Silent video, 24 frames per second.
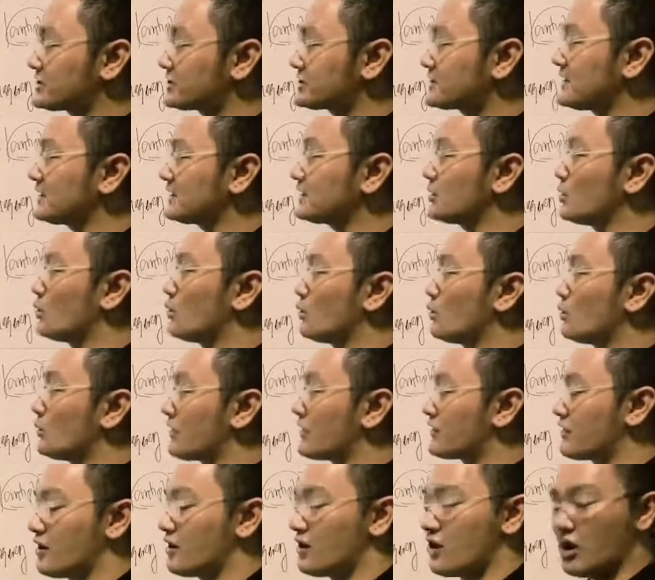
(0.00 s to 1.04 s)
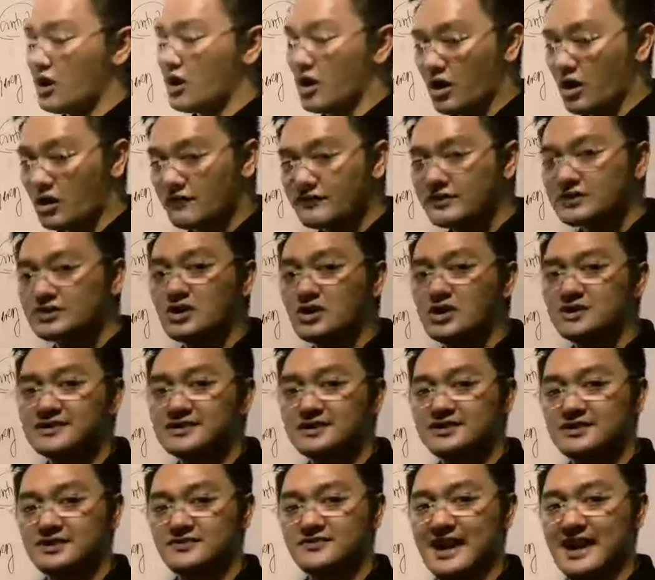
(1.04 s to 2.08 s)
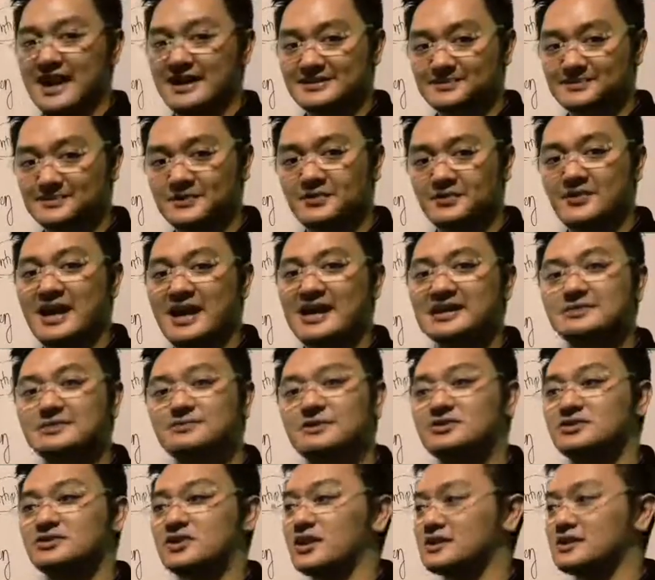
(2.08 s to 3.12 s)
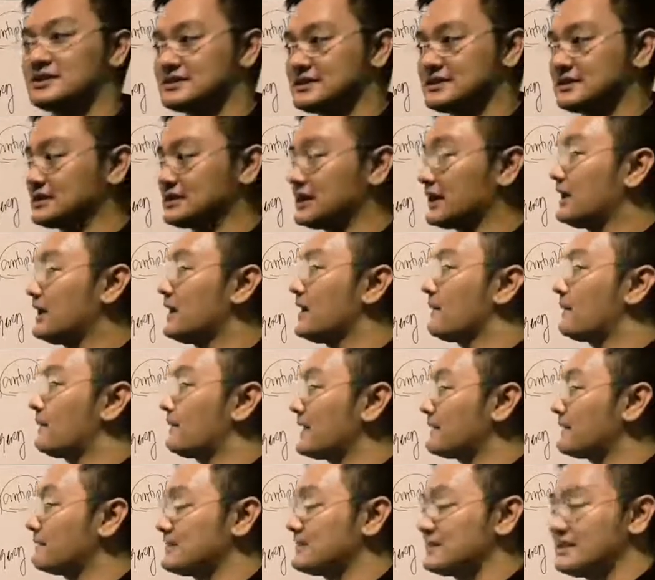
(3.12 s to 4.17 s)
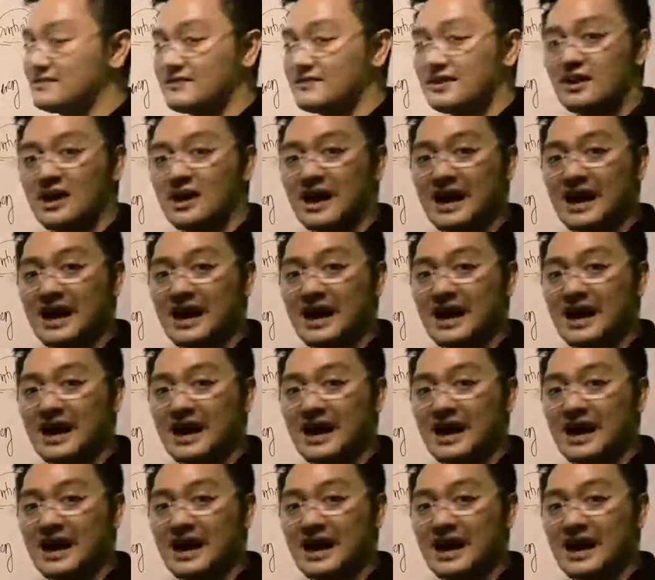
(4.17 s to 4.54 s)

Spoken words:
patient with overdosage of aspirin or aspirin toxicity may be